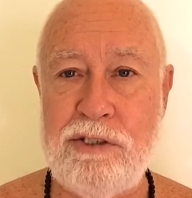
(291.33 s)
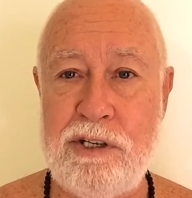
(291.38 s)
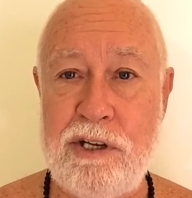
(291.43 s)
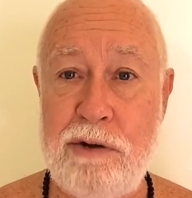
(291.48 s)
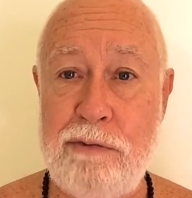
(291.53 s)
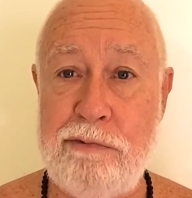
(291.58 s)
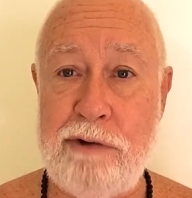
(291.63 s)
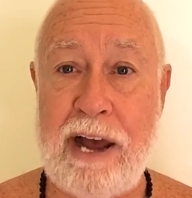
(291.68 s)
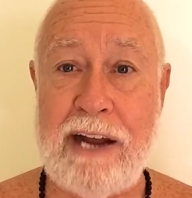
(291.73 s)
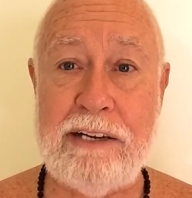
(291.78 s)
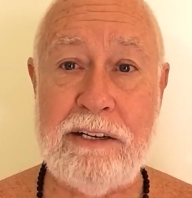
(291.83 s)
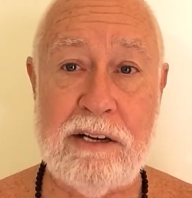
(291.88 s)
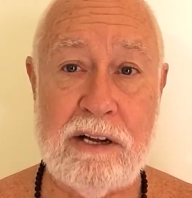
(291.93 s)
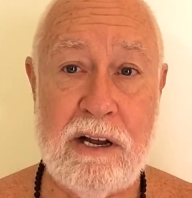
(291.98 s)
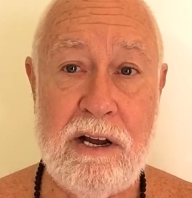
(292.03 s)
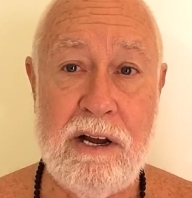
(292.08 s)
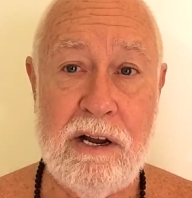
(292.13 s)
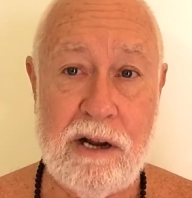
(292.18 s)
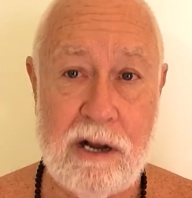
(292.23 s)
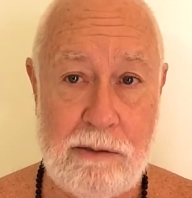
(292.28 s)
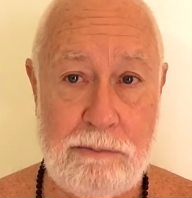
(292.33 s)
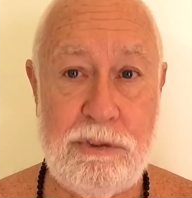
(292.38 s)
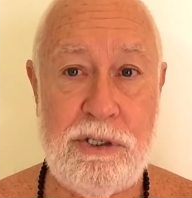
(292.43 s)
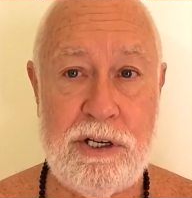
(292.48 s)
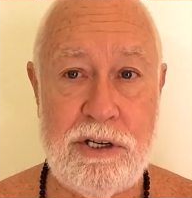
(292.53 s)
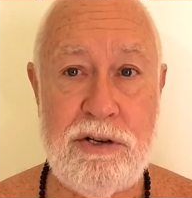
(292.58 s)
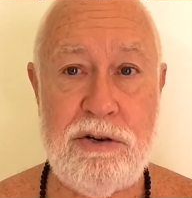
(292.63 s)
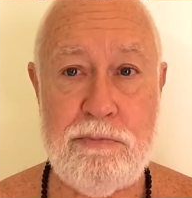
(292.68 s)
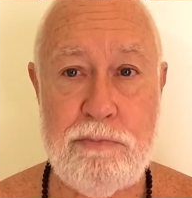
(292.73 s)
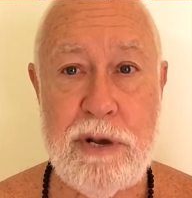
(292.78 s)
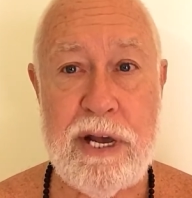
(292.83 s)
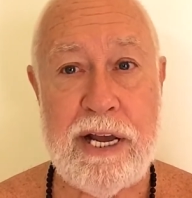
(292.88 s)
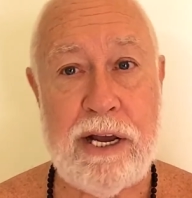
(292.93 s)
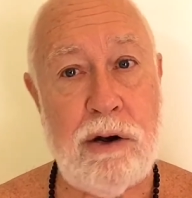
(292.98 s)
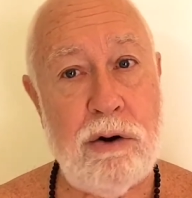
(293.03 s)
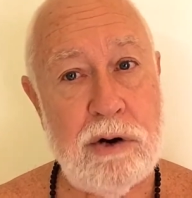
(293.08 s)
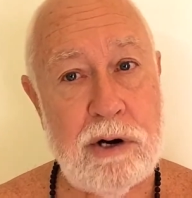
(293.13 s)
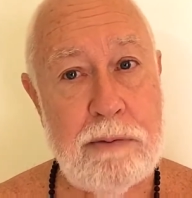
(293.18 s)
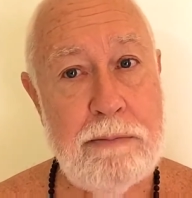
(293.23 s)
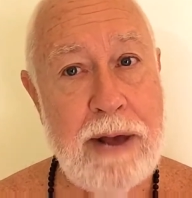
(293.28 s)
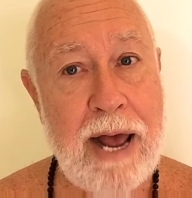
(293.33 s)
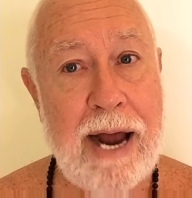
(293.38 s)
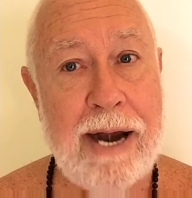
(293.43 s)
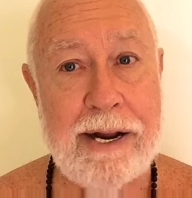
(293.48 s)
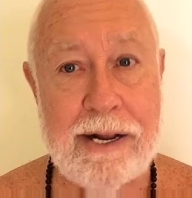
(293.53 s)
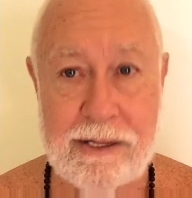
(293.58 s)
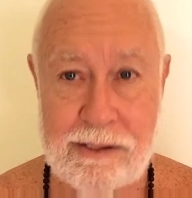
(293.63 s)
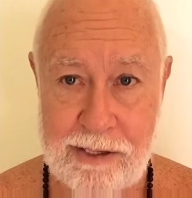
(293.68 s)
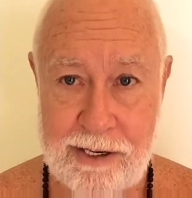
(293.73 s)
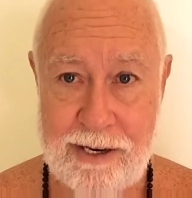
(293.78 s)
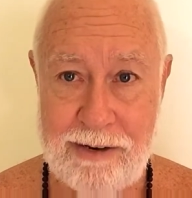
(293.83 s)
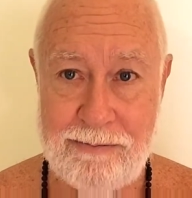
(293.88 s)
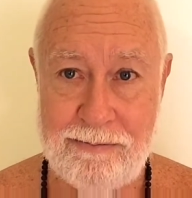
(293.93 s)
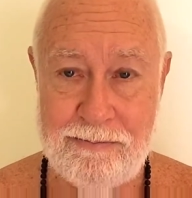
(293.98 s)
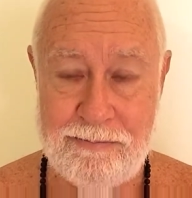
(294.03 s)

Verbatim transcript: the effect comes into being automatically.